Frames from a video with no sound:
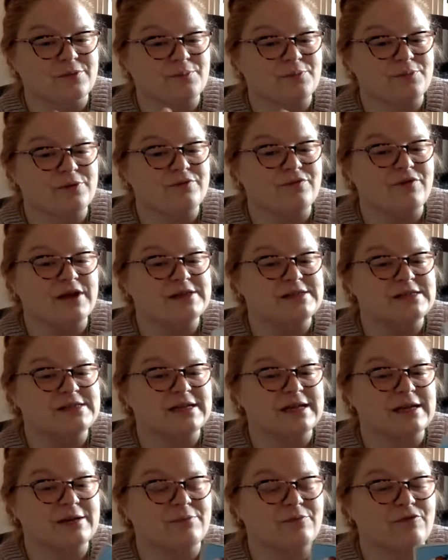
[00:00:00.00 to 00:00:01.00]
preventing
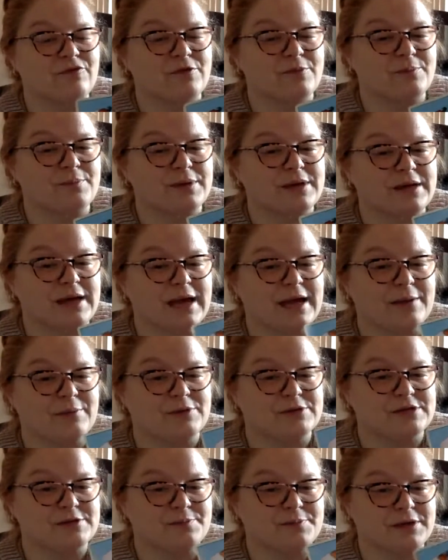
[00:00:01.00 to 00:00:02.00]
him from being
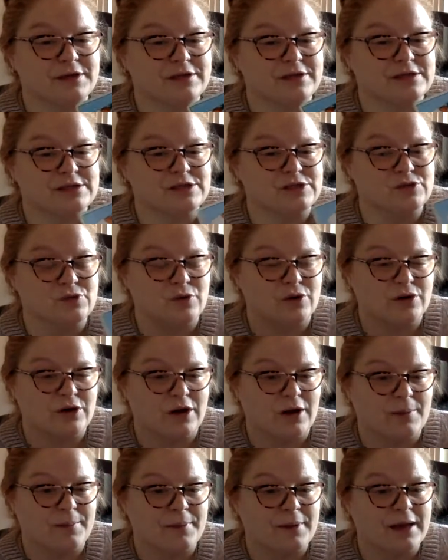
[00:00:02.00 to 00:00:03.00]
able to pick this sword
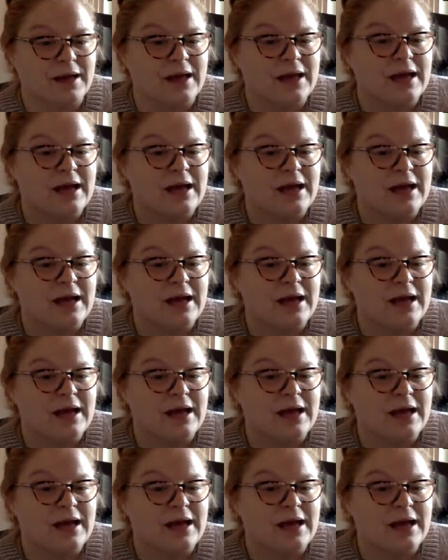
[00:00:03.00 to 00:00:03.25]
up